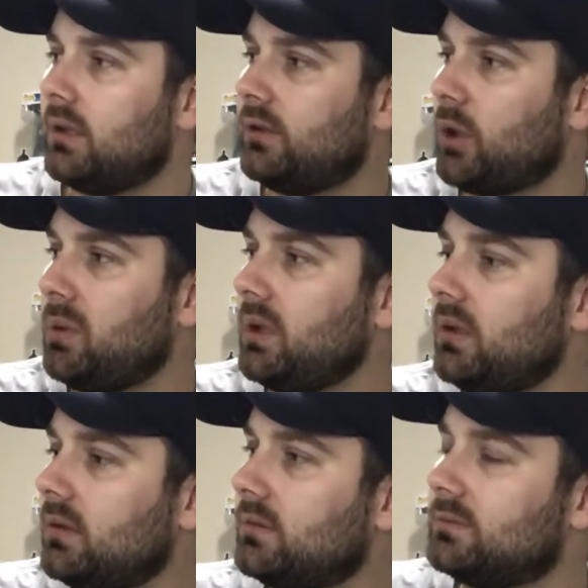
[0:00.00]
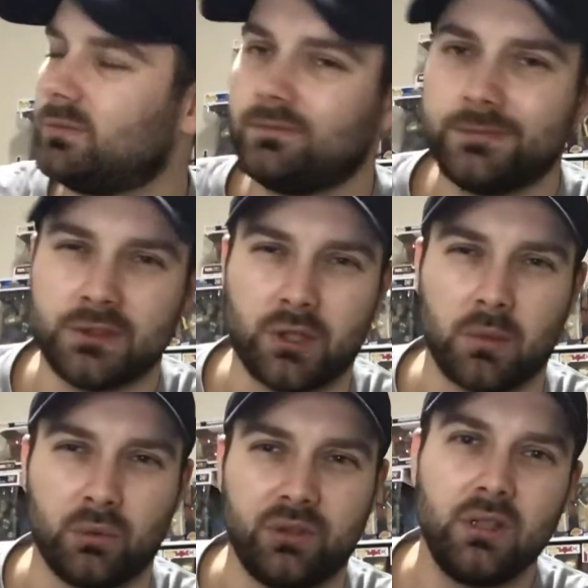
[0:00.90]
topic, Dragon
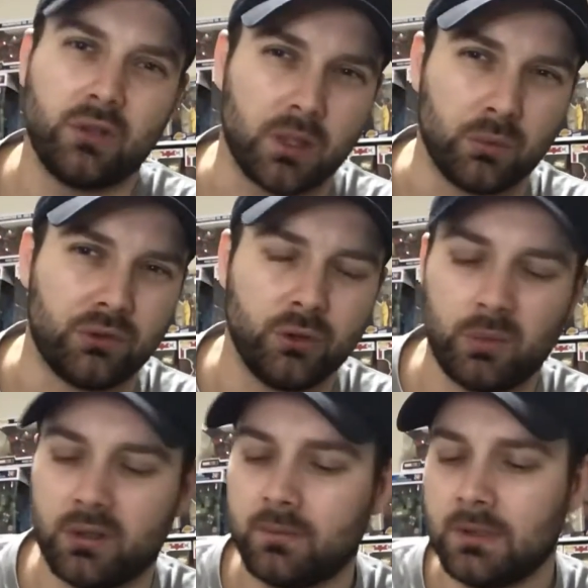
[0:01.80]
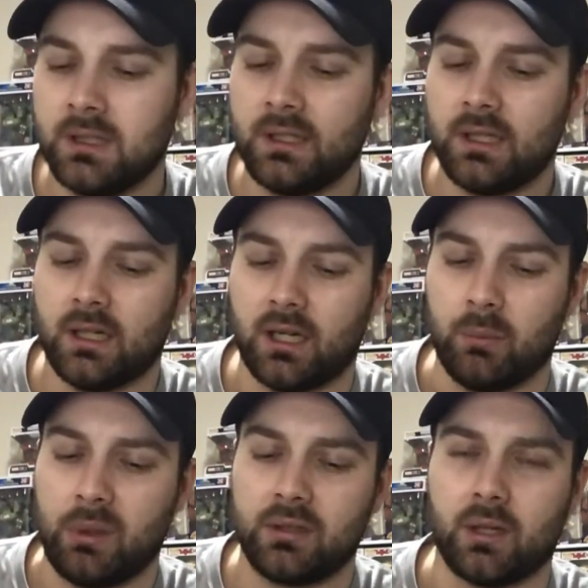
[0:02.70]
Ball Z, Dragon Ball Super, I
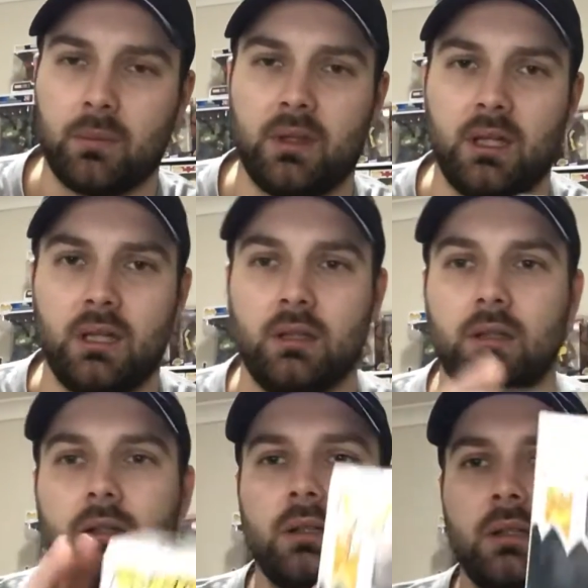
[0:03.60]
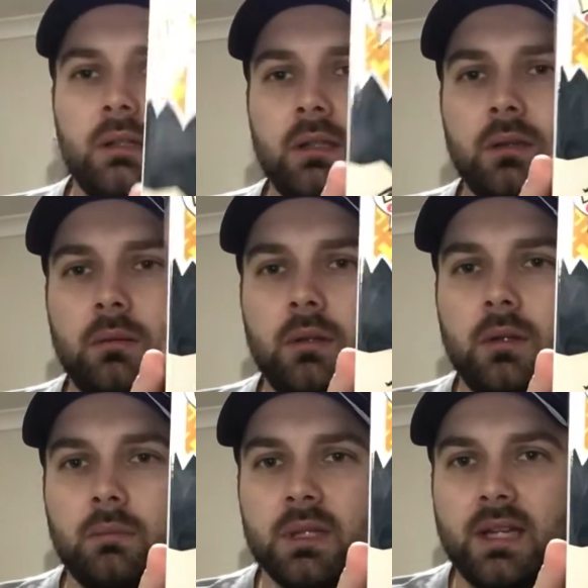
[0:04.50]
picked up the
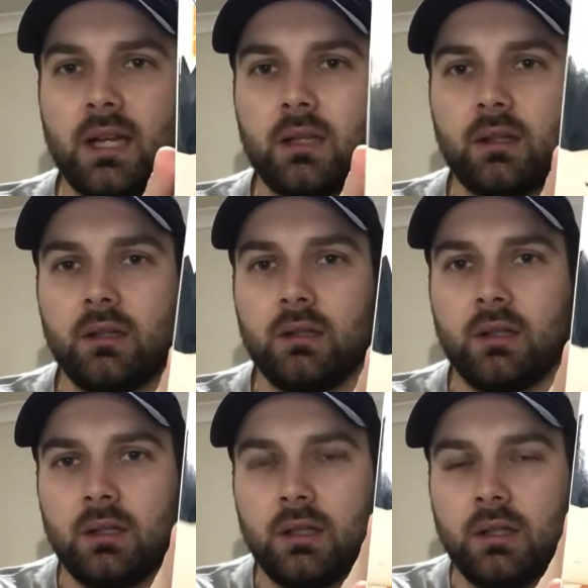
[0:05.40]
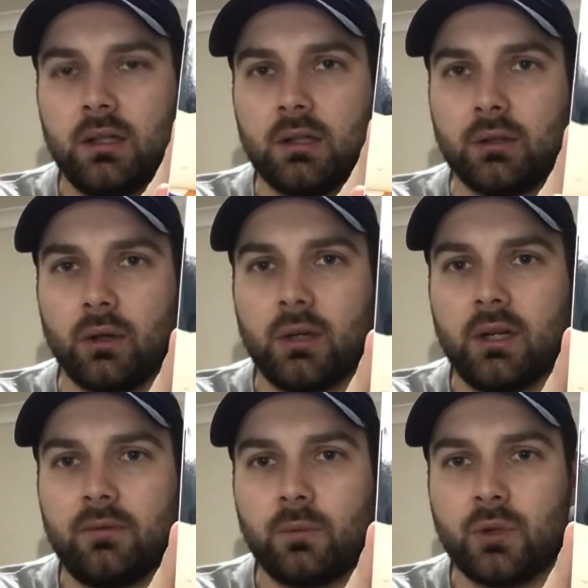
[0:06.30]
metallic
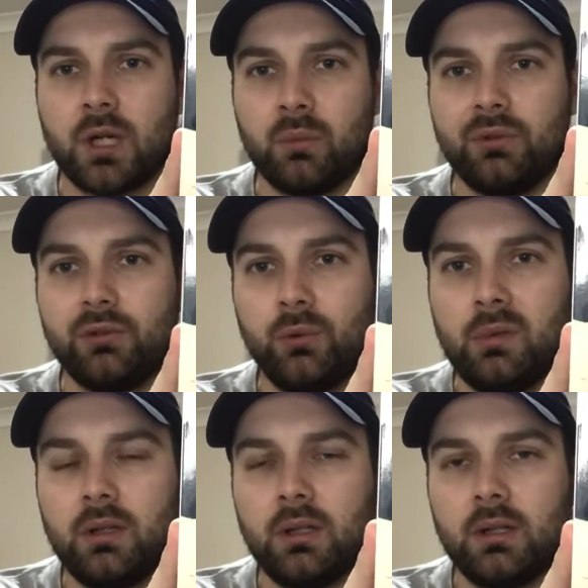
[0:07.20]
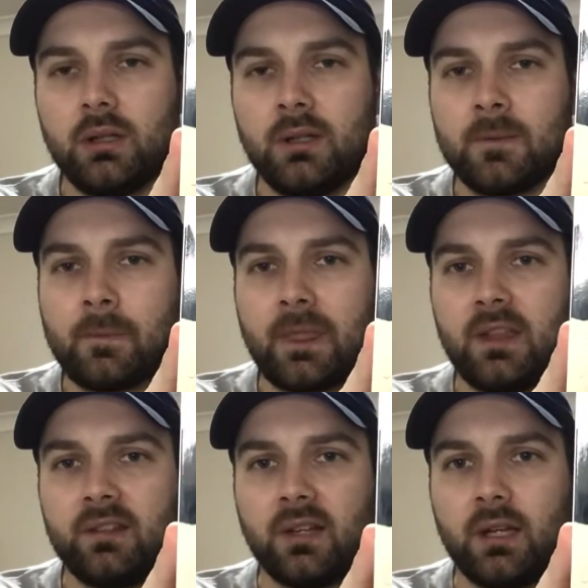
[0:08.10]
Gohan from Dragon Ball Super.
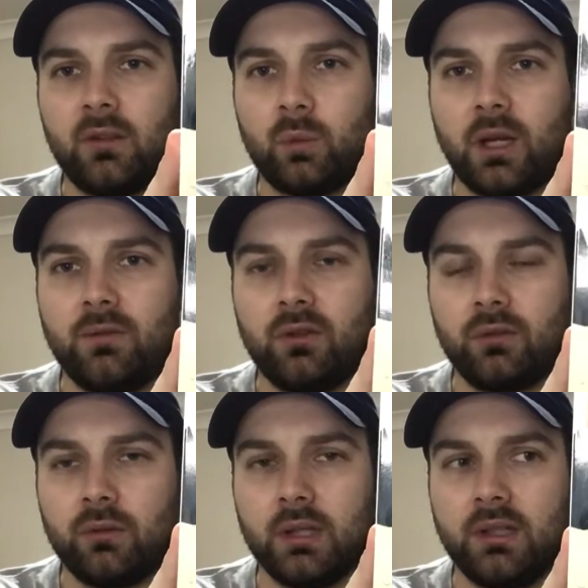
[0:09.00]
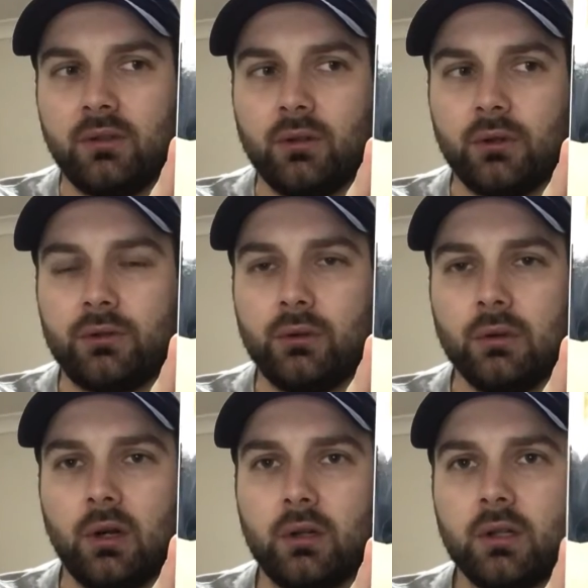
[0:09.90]
This latest wave just released not too
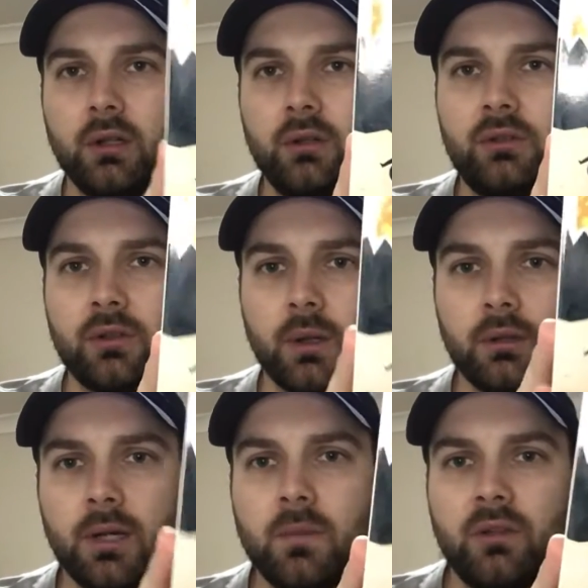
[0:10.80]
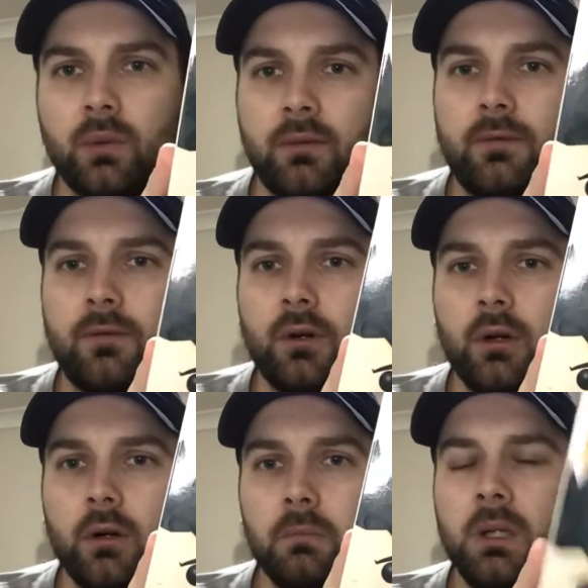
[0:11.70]
long ago, so I grabbed this one
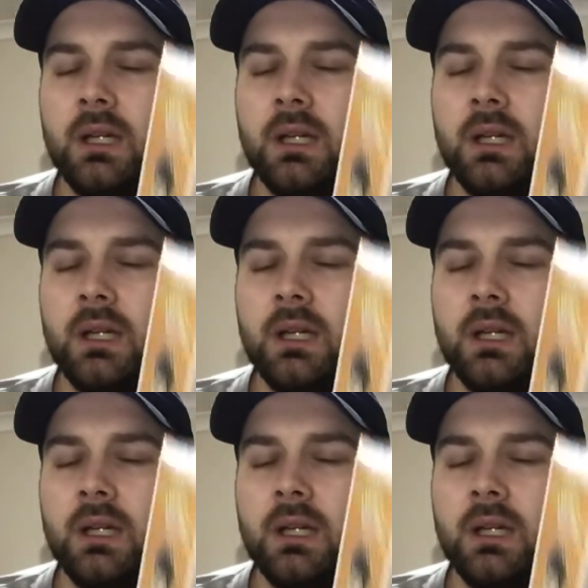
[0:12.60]
from